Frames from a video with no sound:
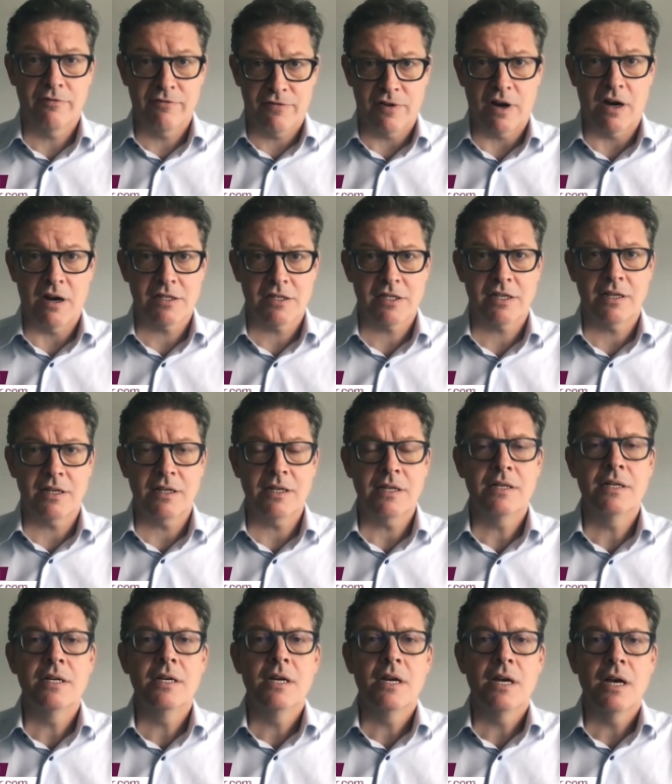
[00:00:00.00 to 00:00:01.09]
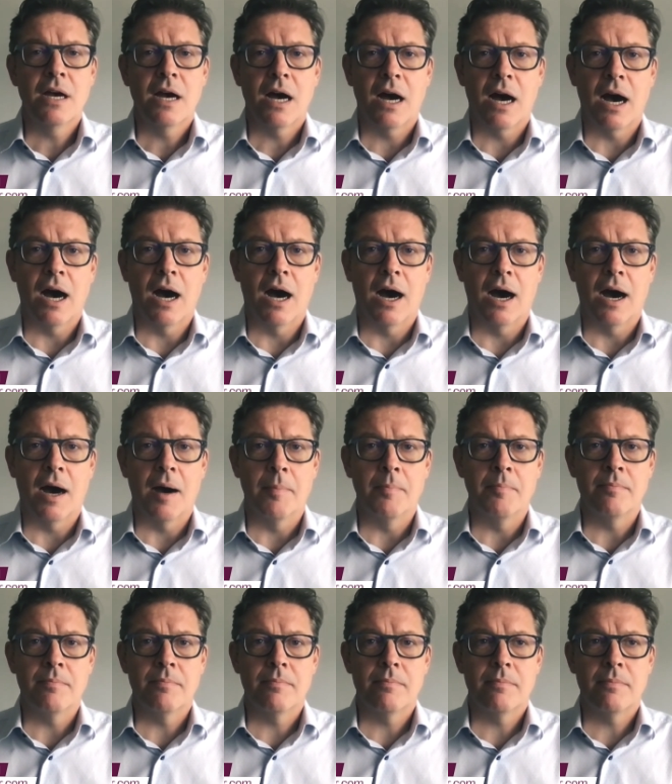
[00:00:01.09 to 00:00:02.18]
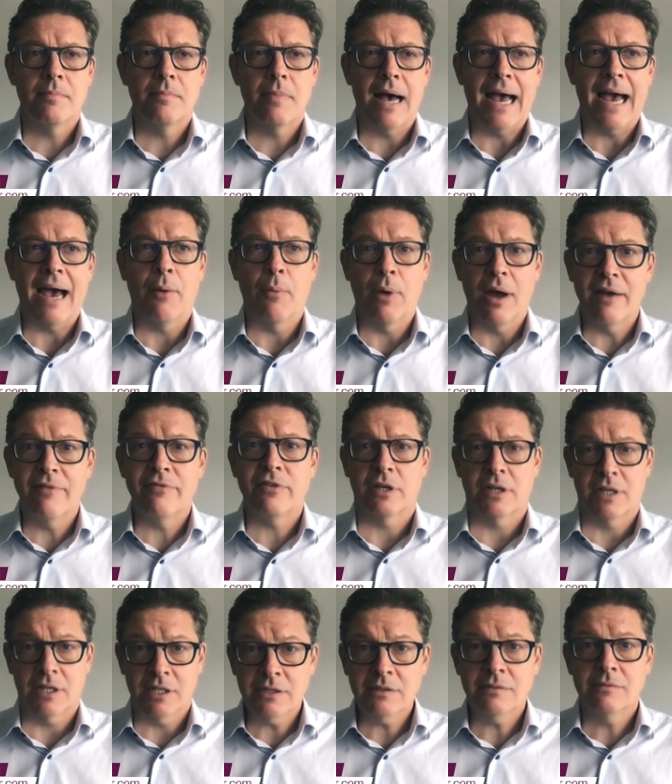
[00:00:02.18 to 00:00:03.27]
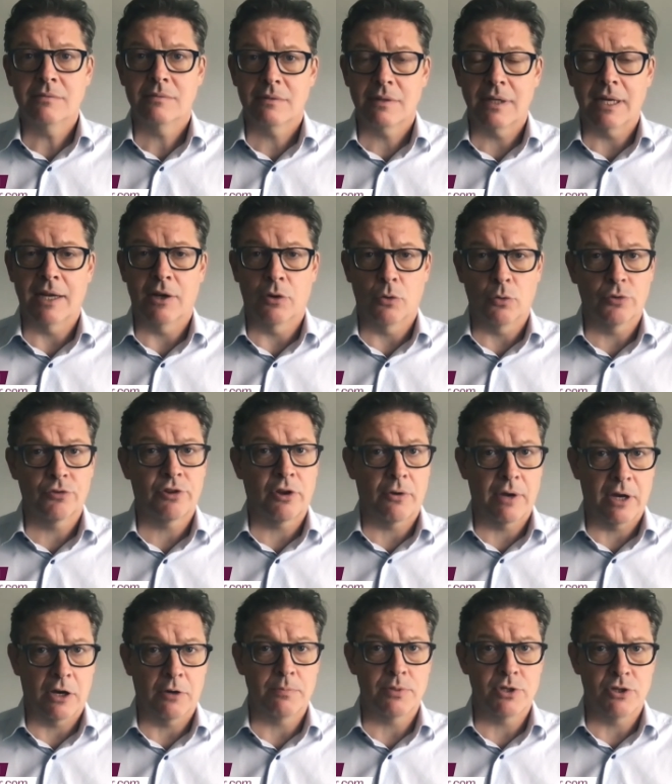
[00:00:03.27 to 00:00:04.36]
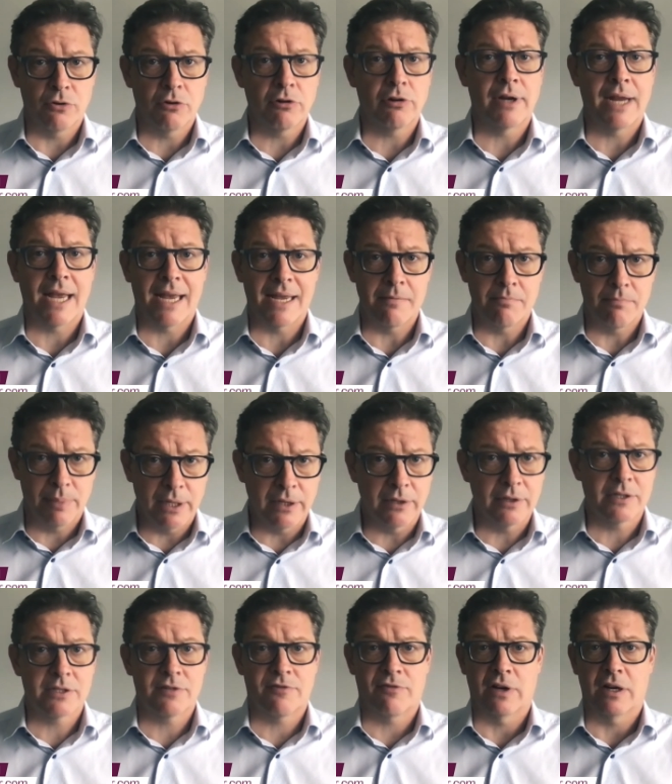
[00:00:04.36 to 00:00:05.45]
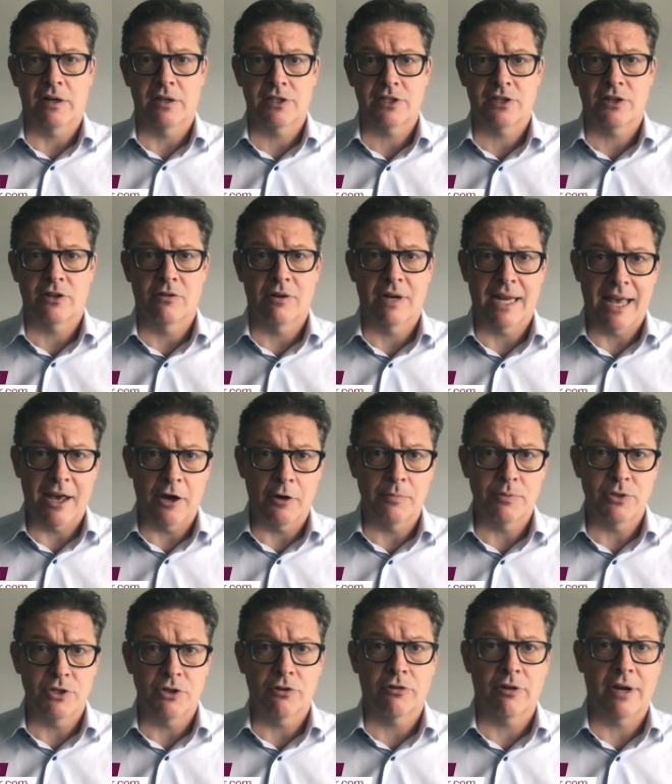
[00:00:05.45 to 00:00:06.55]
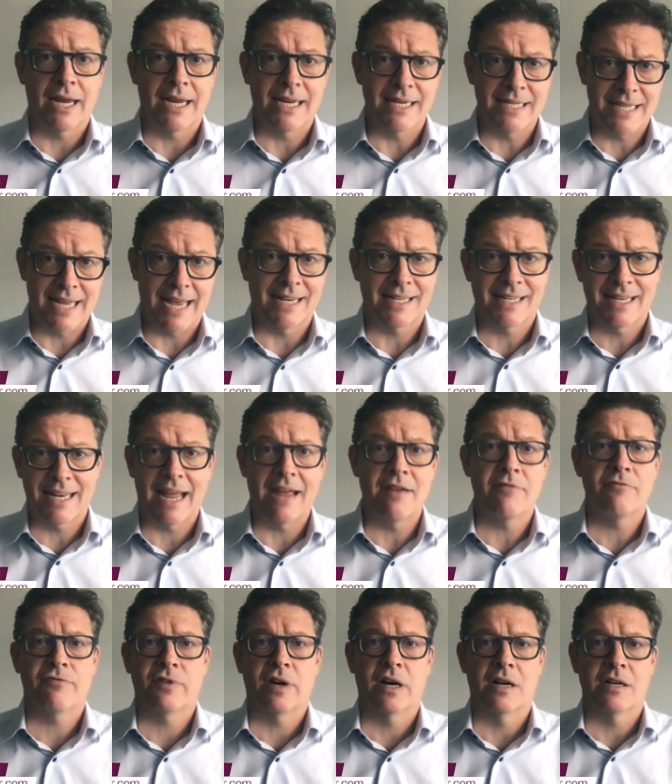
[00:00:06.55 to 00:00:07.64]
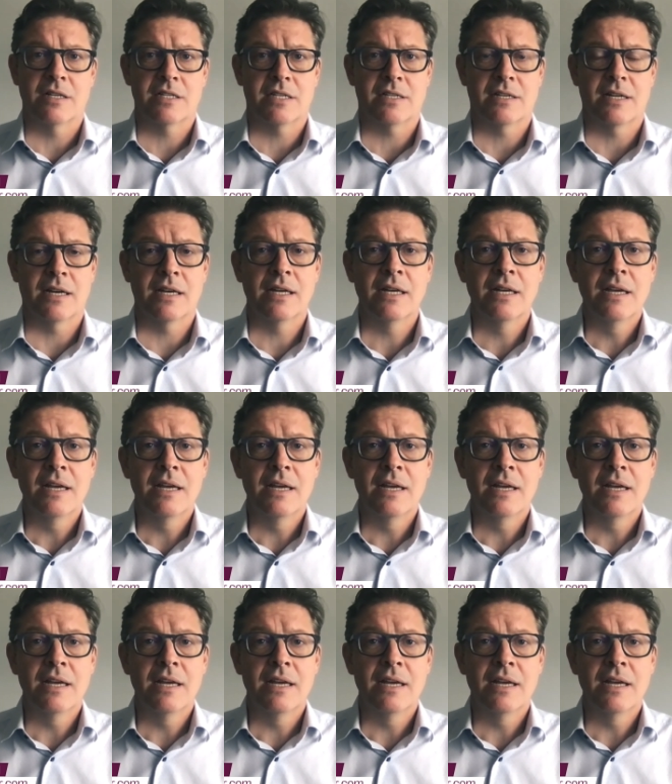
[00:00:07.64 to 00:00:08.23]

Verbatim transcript: faster. Um, however, it also helps you create bugs faster and it helps you create tech debt faster.